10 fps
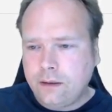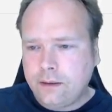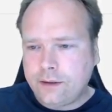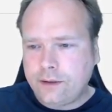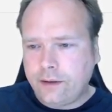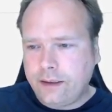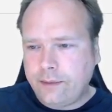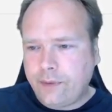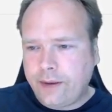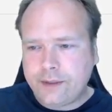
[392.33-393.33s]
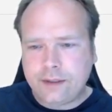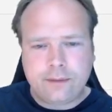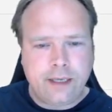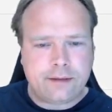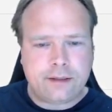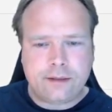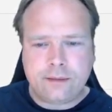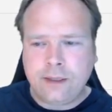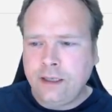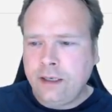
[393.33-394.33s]
Sorry, parameter. Yes.
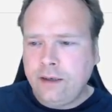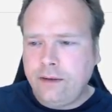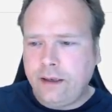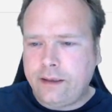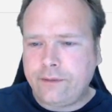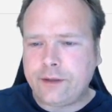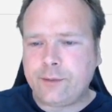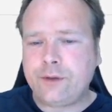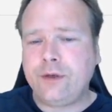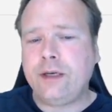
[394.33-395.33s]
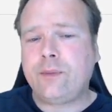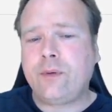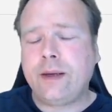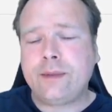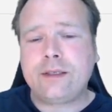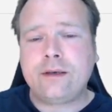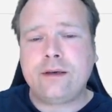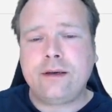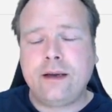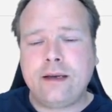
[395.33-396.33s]
The difference between the
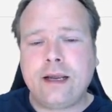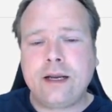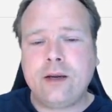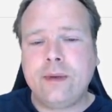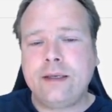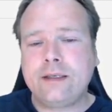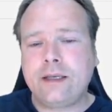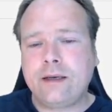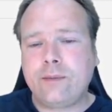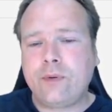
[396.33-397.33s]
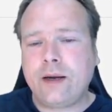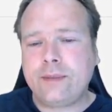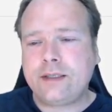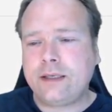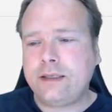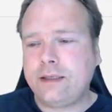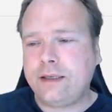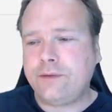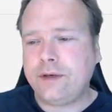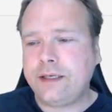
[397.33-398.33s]
parameter and the argument is that the parameter is the
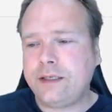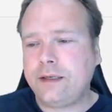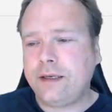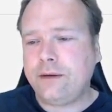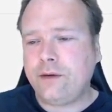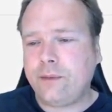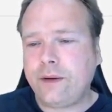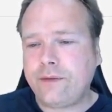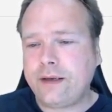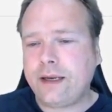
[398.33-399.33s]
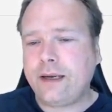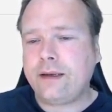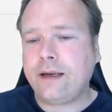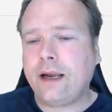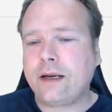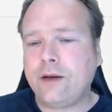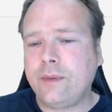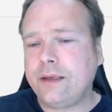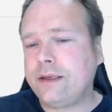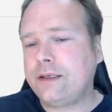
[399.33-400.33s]
definition in your method, and the
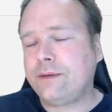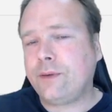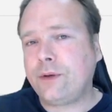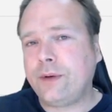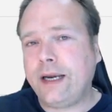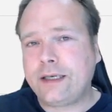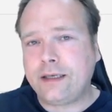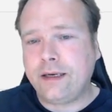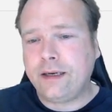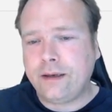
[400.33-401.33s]
argument is what you actually